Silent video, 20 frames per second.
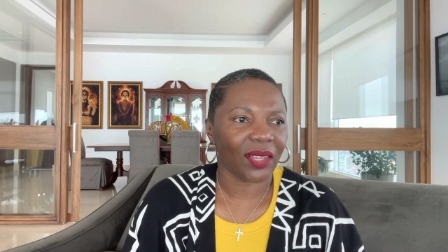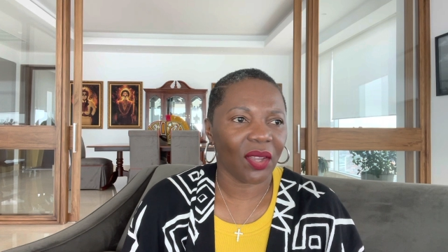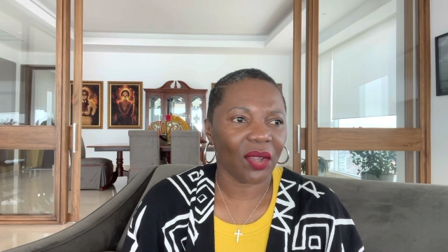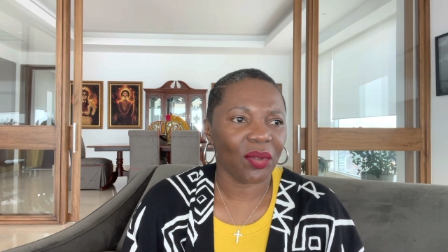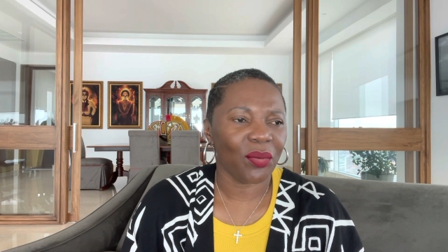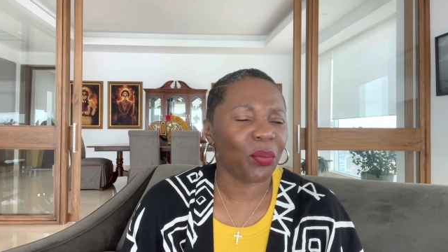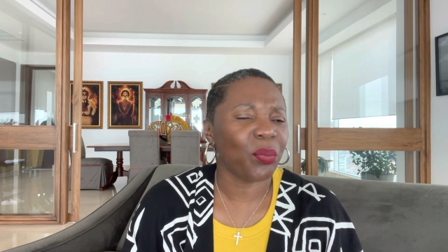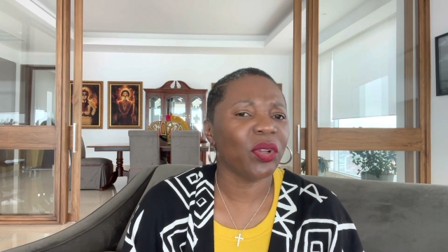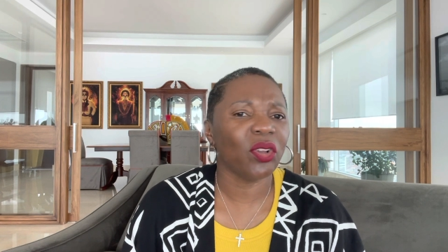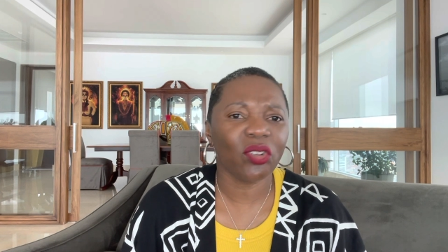
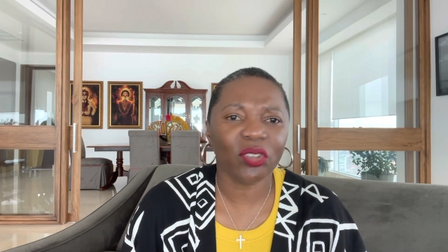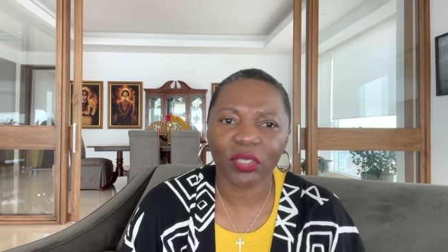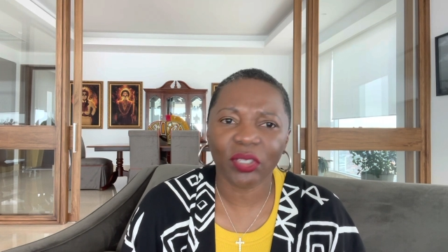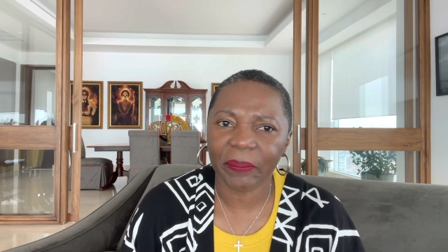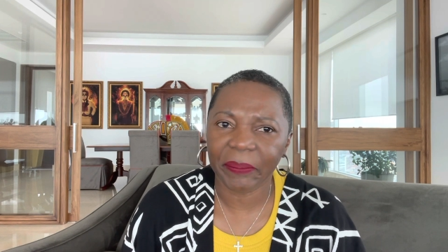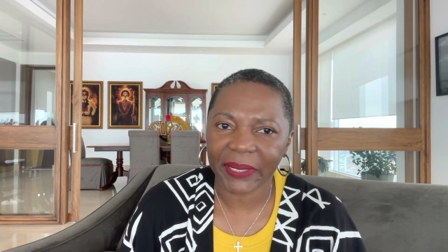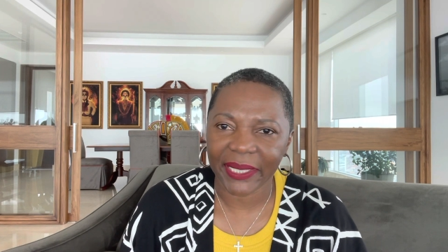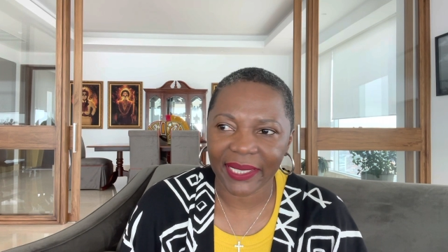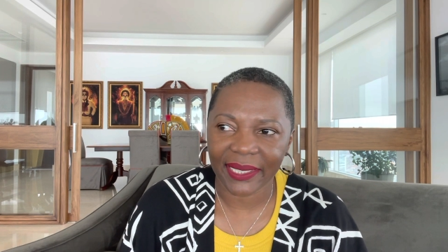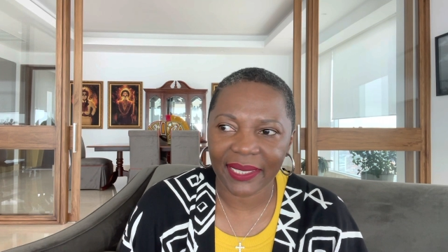
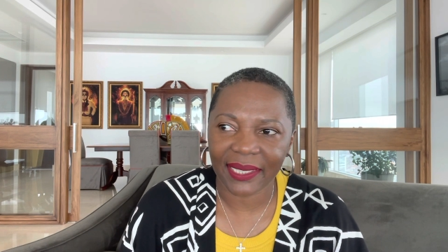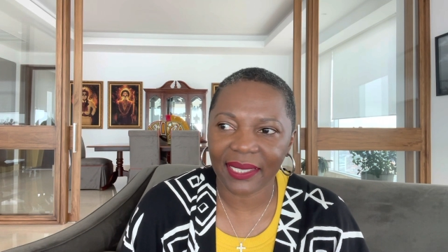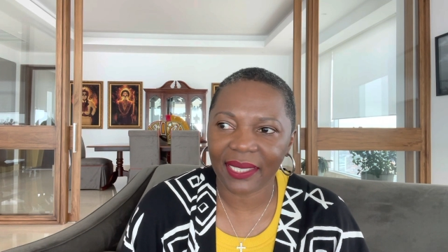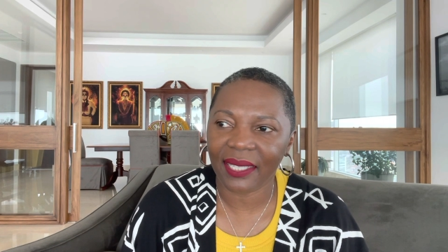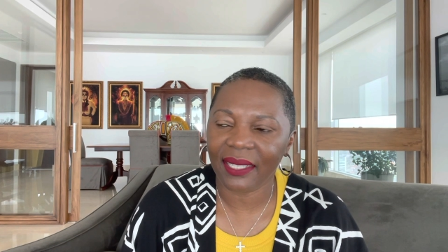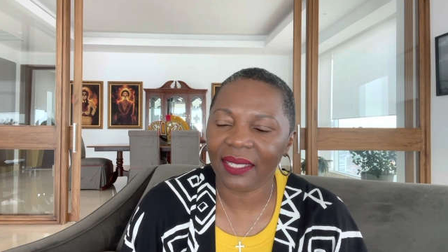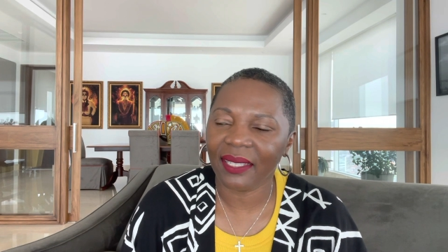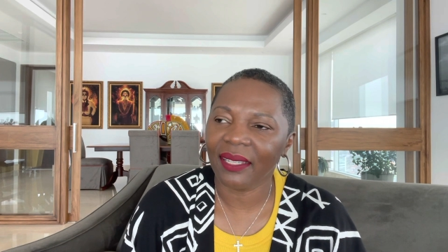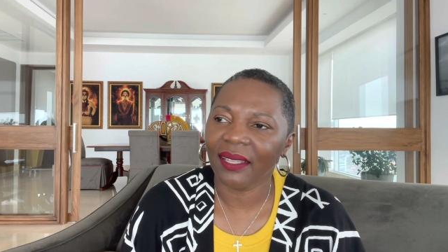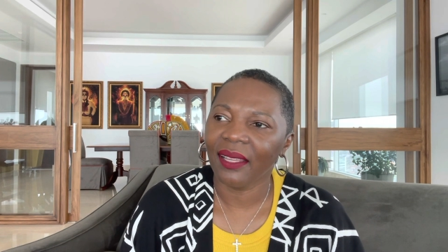wildebeest,
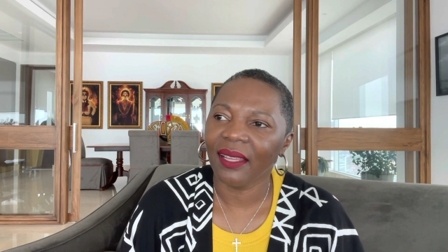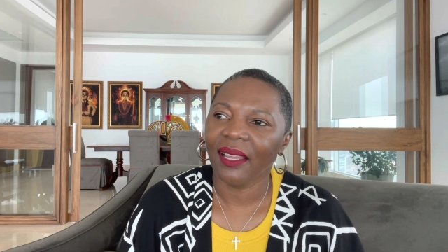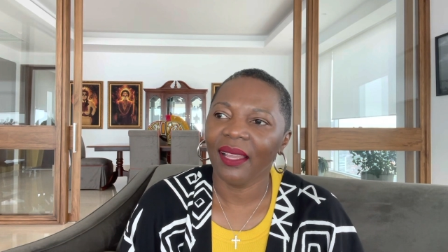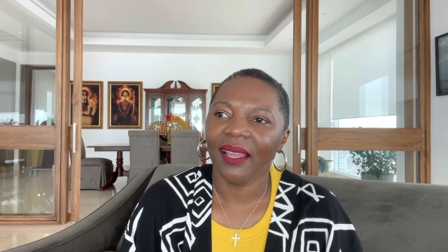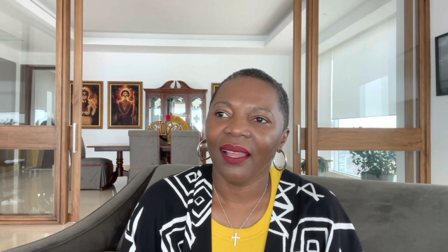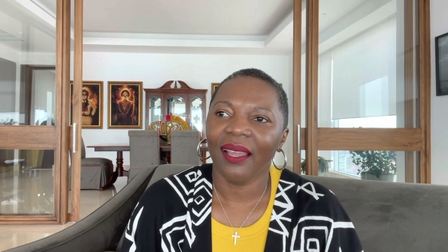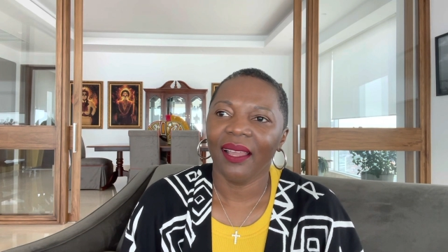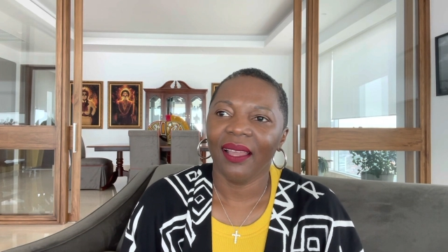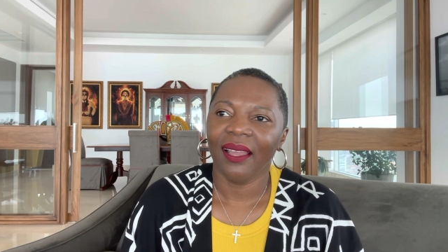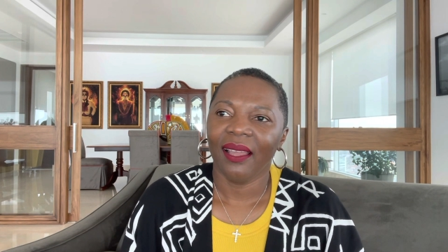
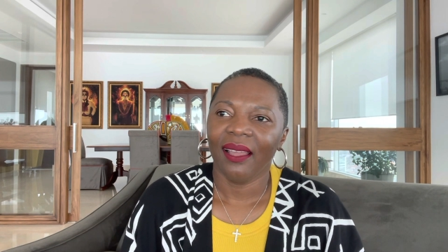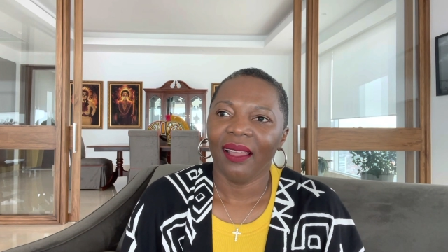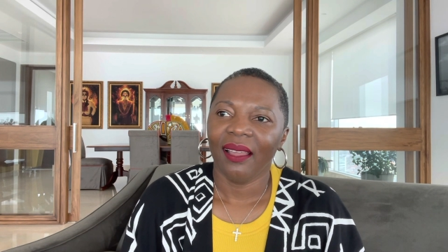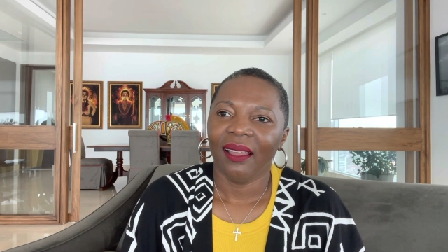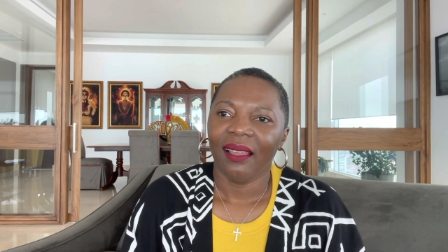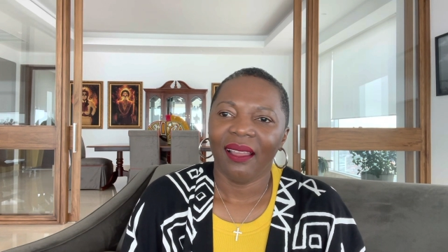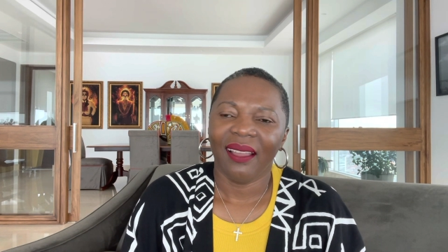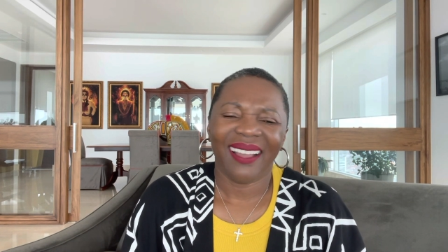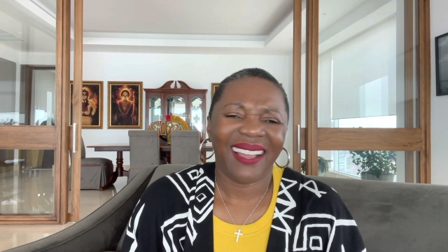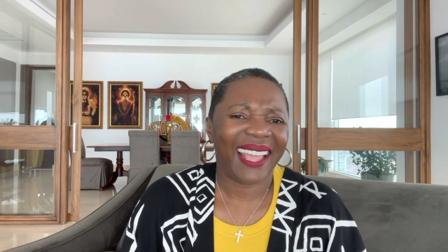
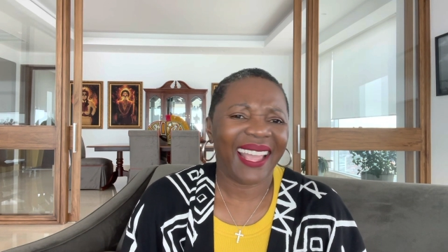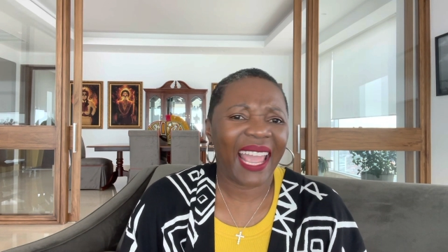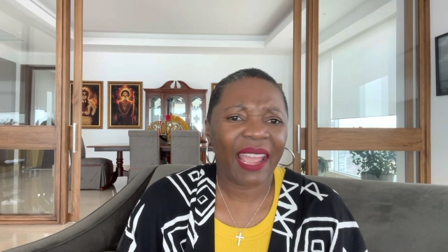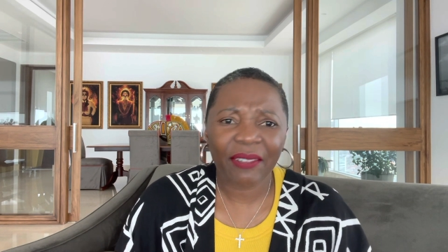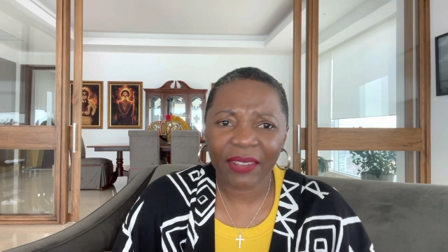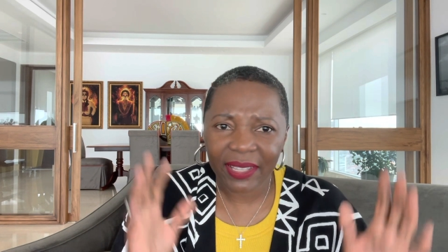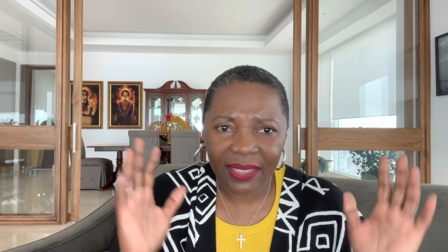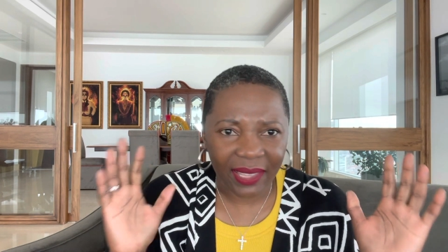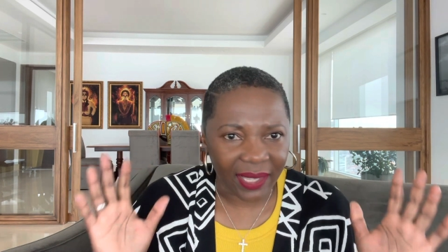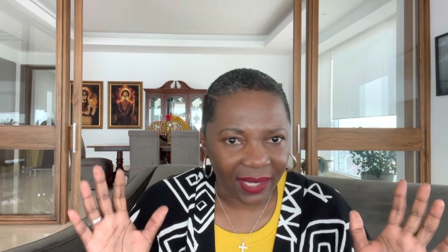
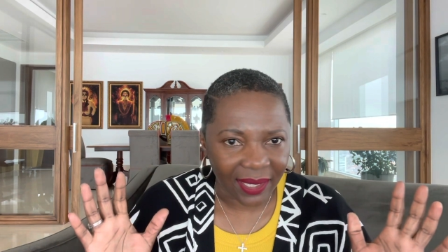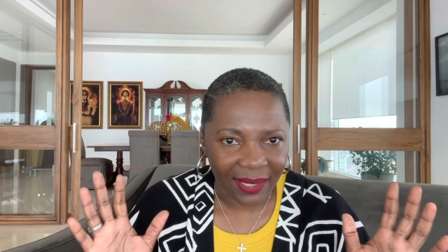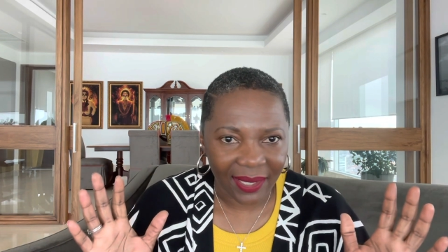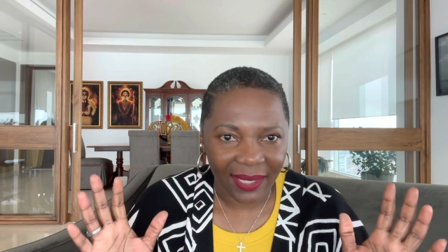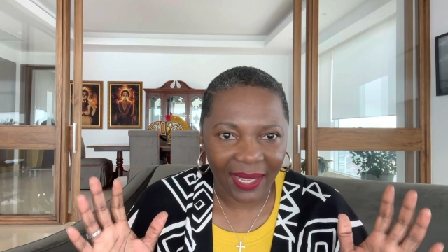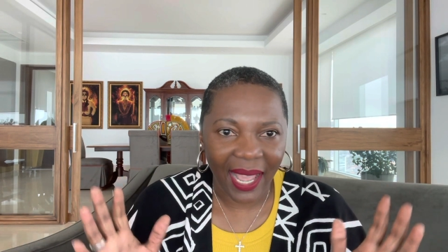everything.